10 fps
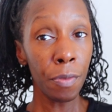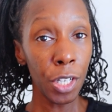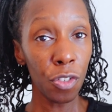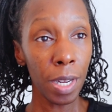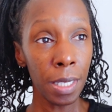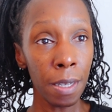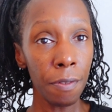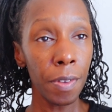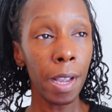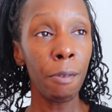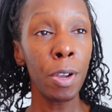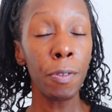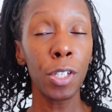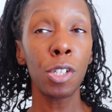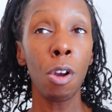restrictive, and we
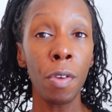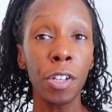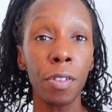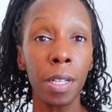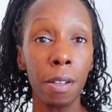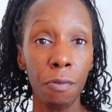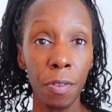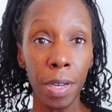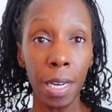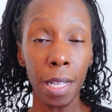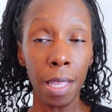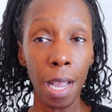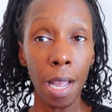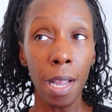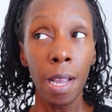were so restrictive when we did
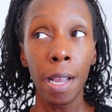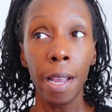that,